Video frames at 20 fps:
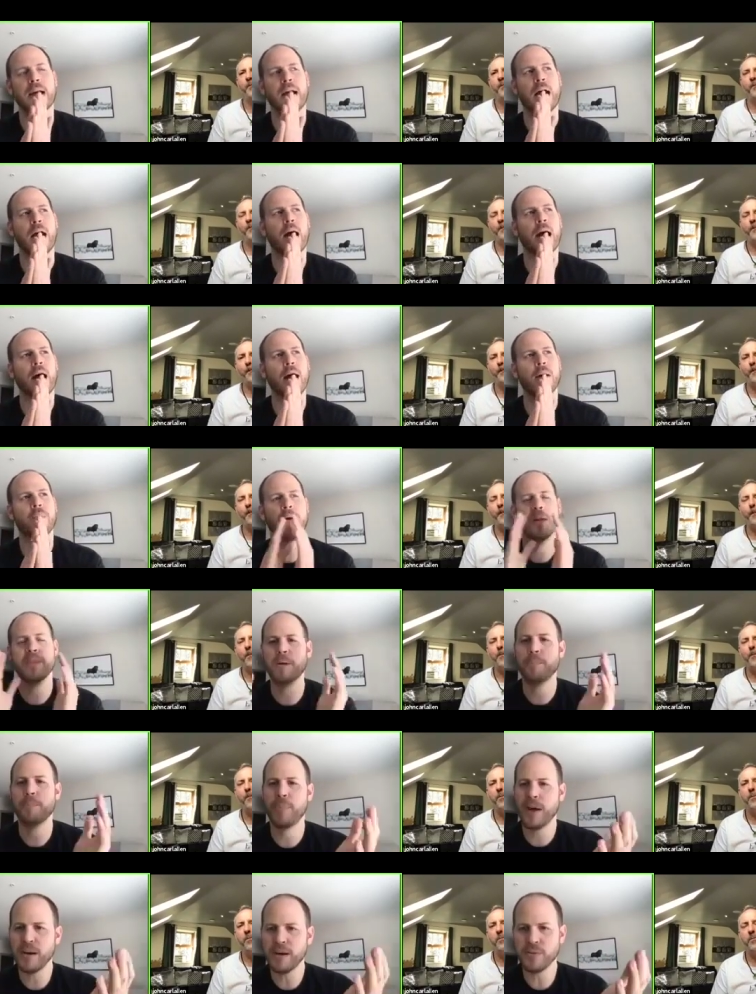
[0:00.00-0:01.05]
Um, and the
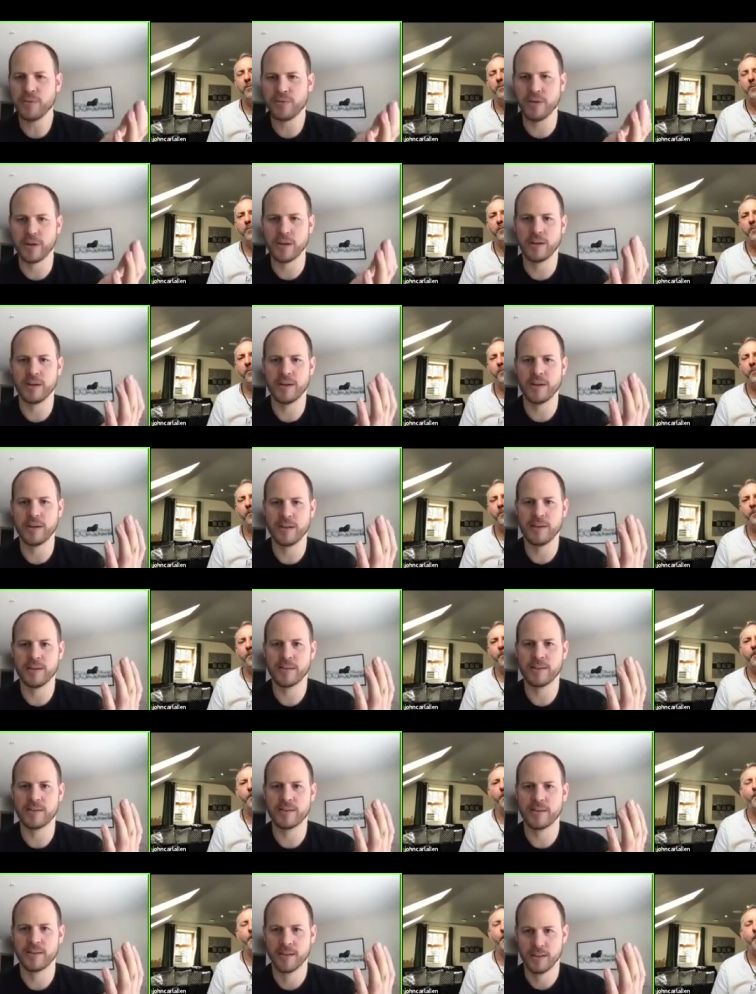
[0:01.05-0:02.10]
benefit
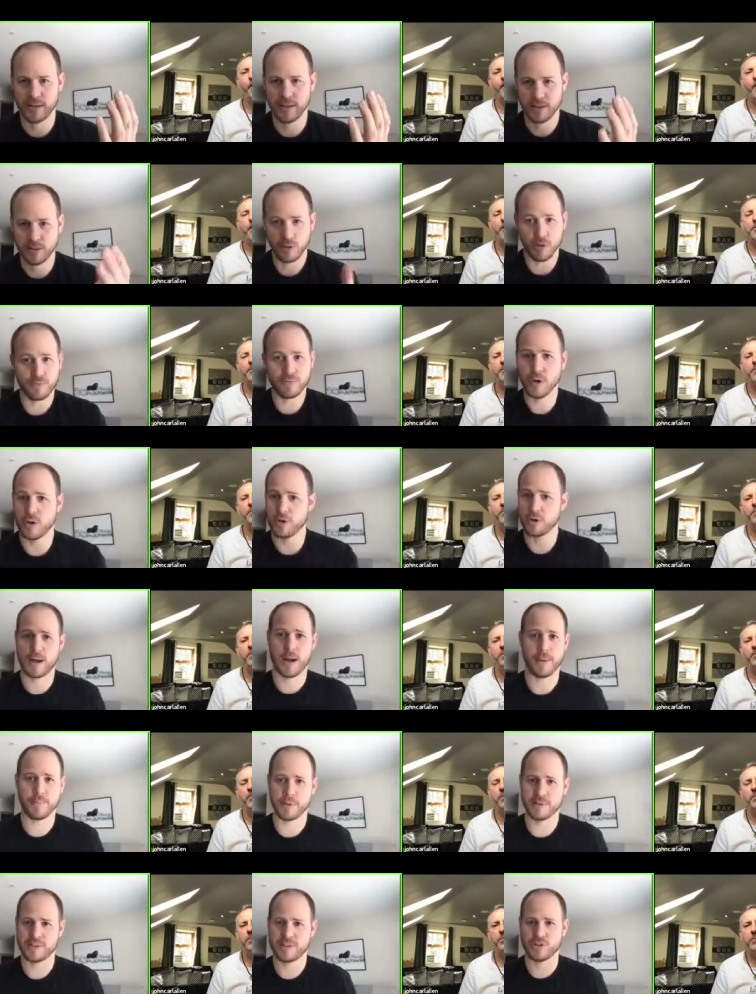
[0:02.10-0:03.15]
is you have no
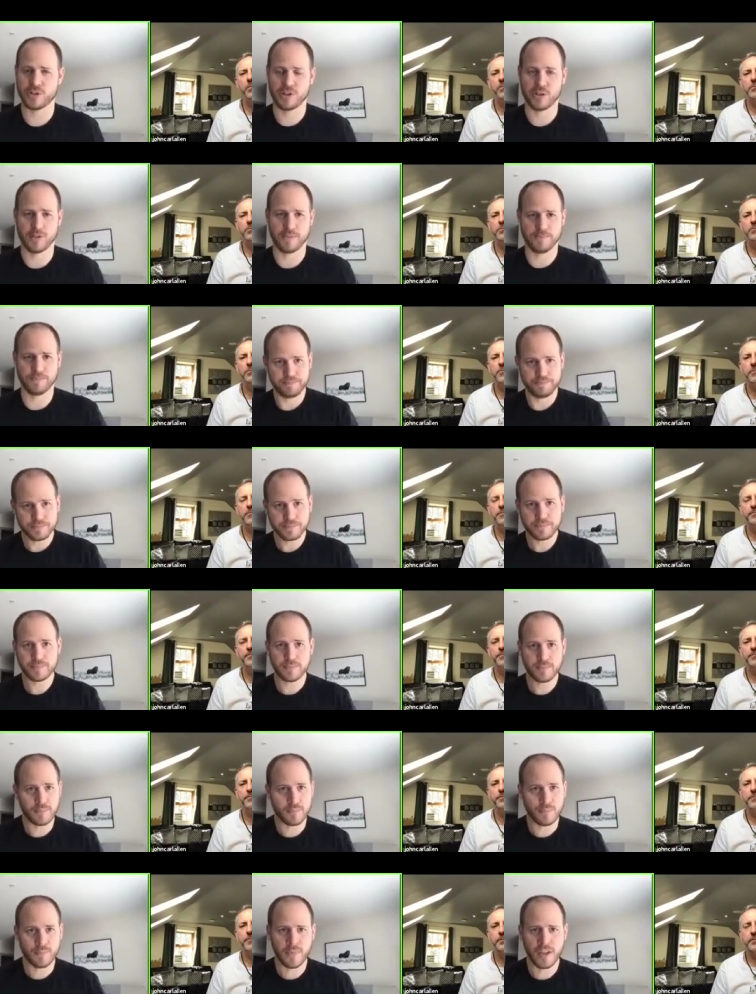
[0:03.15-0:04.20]
competition
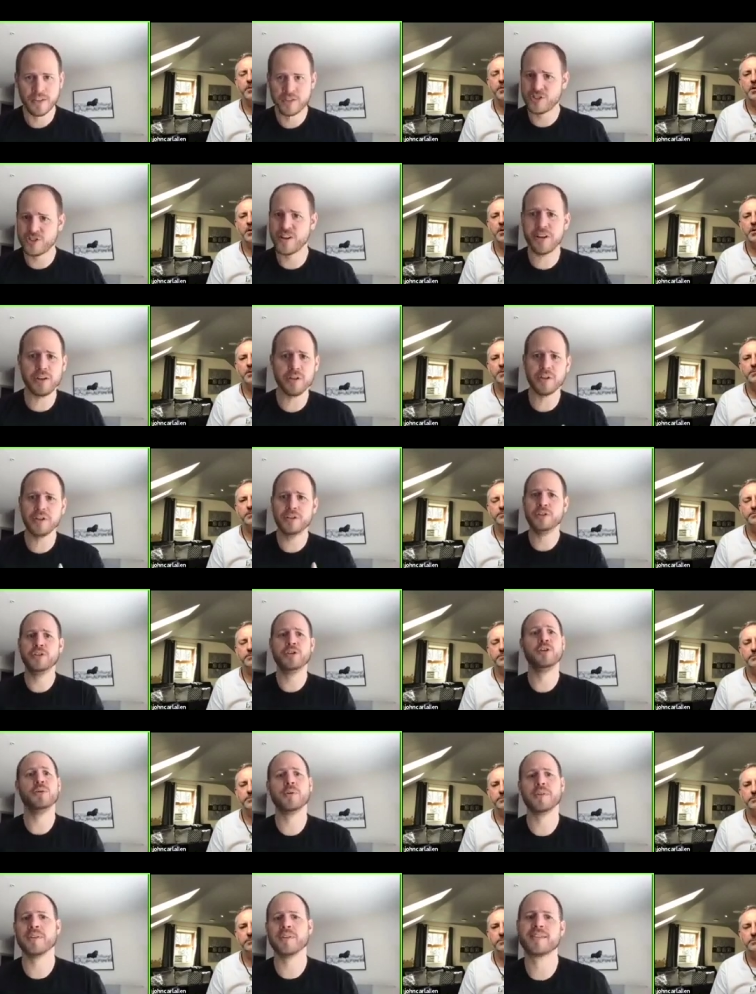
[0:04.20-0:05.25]
it's generally
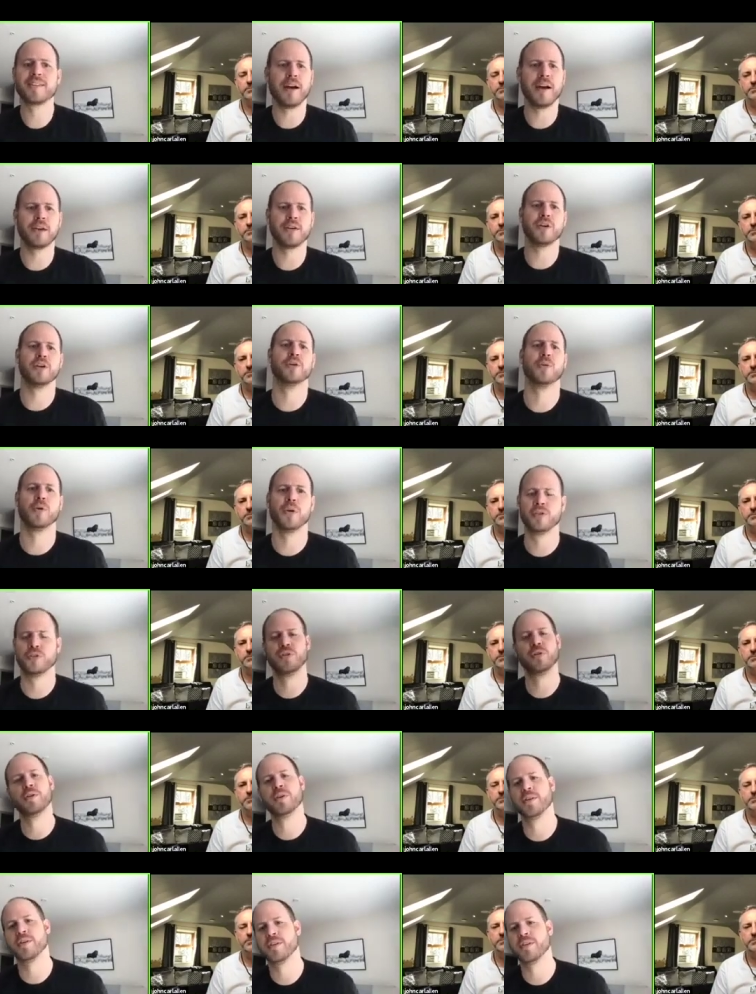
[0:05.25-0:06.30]
you and the seller who are
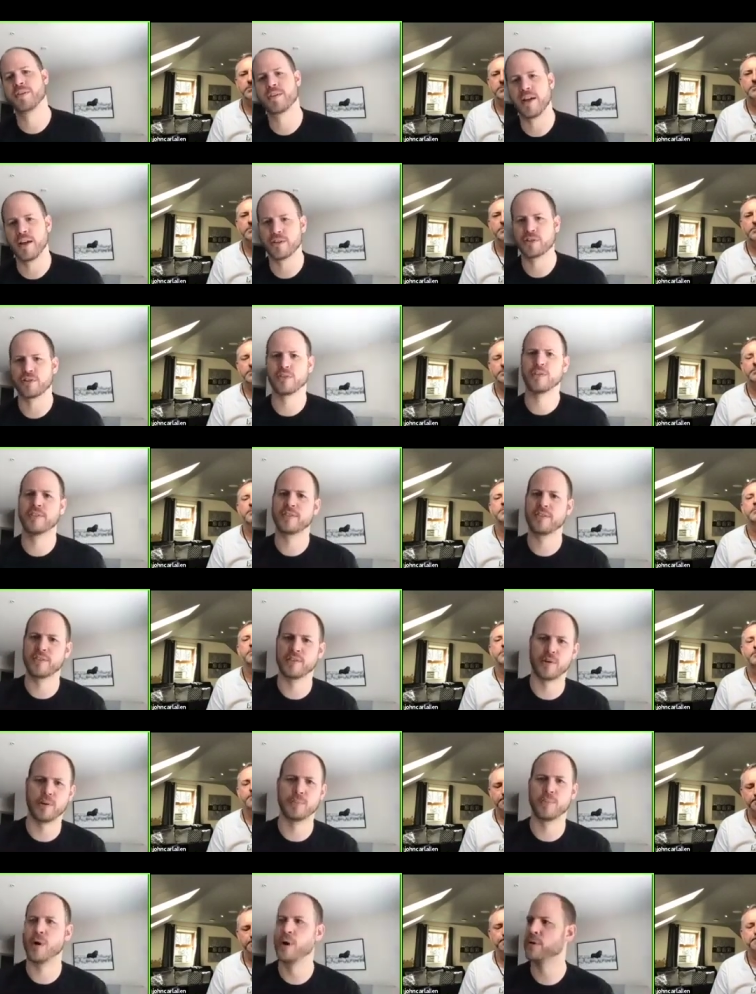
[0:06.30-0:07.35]
doing a discussion. This isn't a
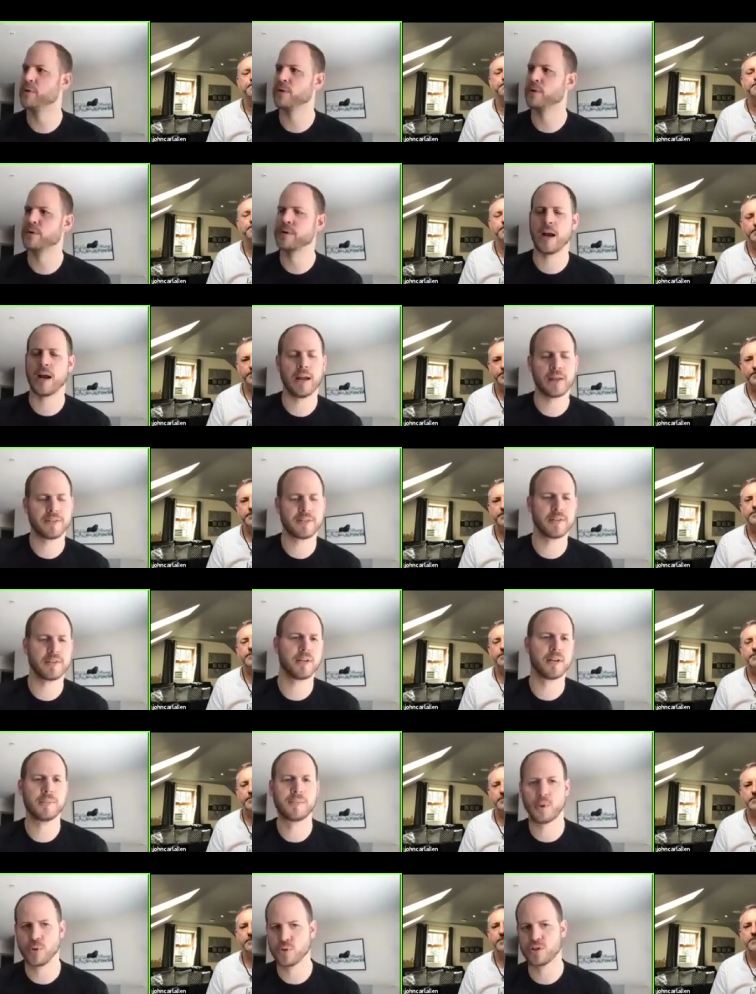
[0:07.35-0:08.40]
broker constantly
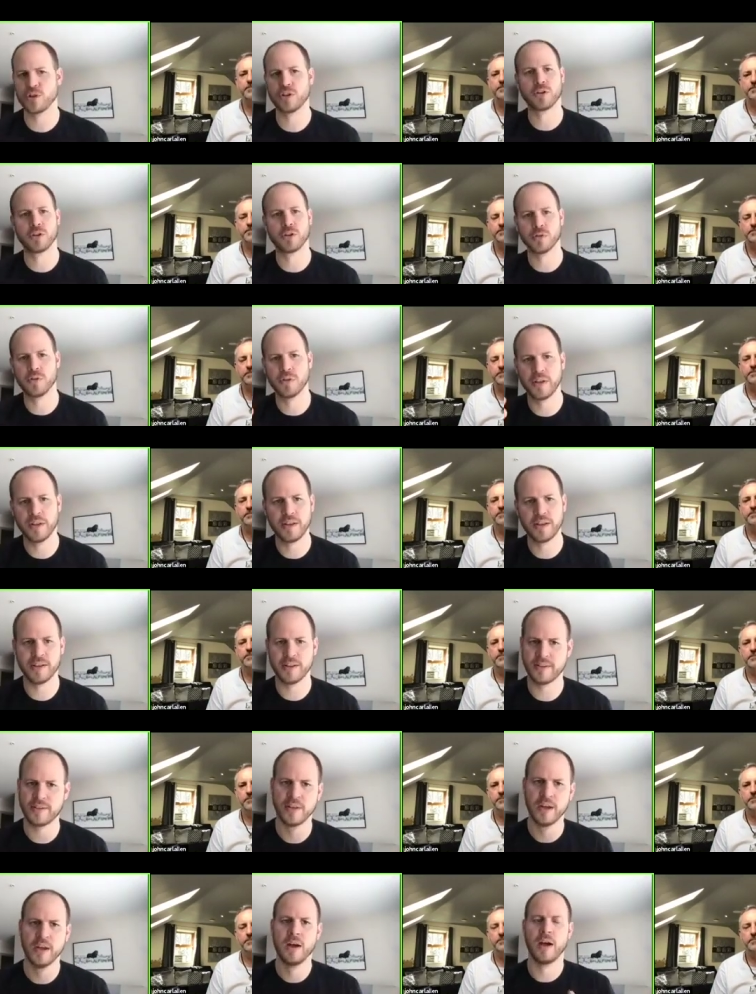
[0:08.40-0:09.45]
pushing new
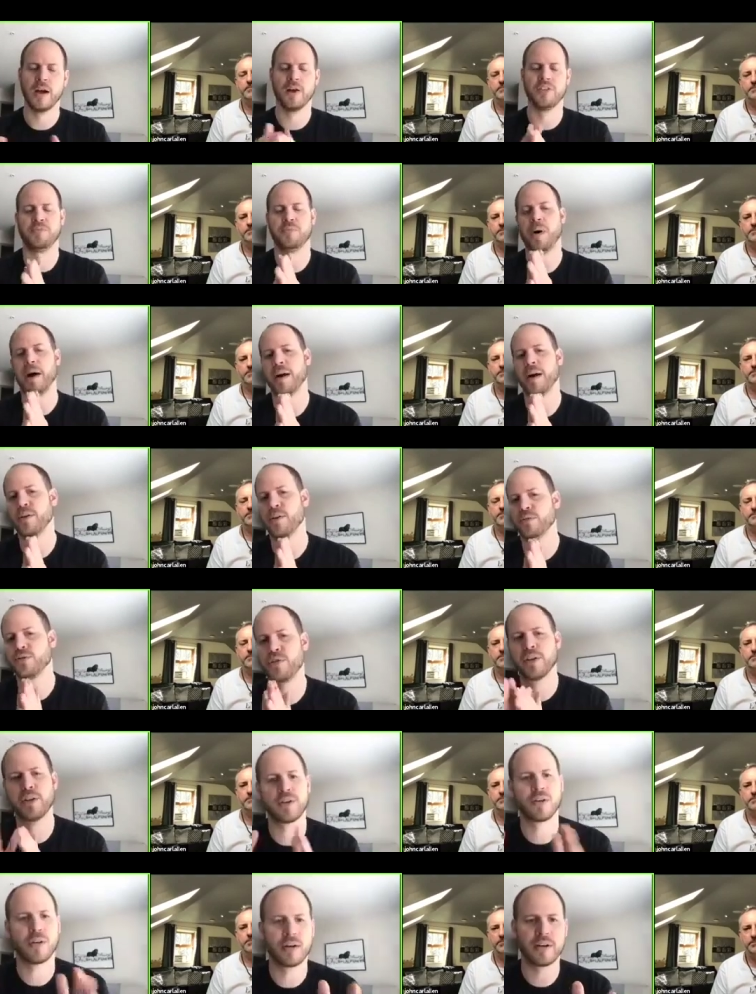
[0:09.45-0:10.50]
leads of buyers
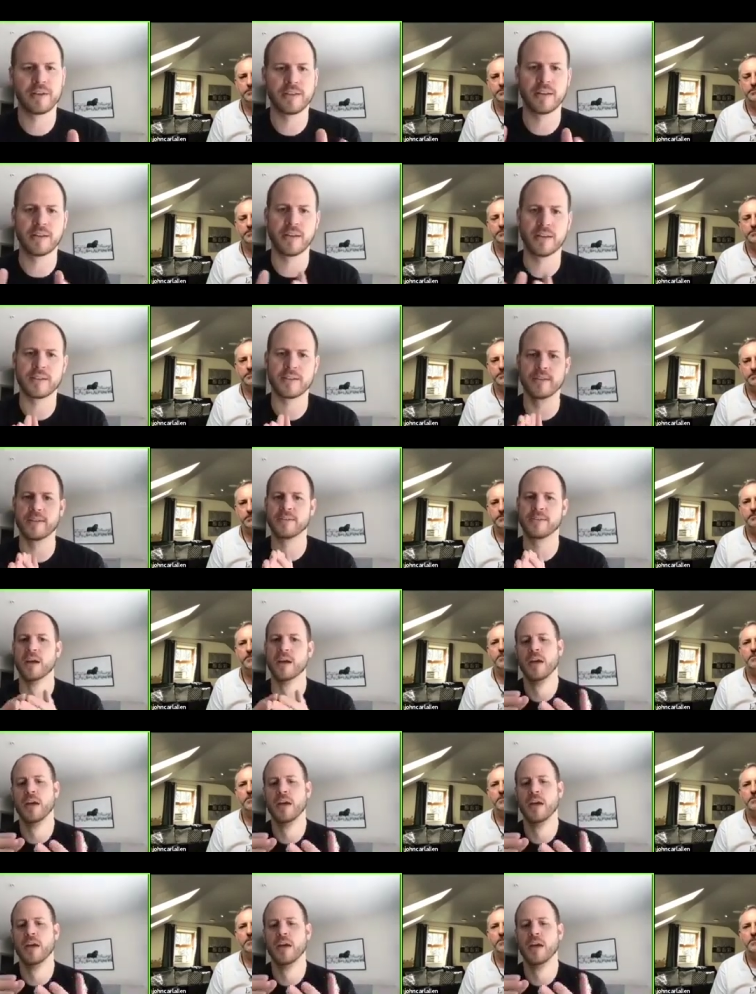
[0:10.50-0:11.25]
in or anything like this.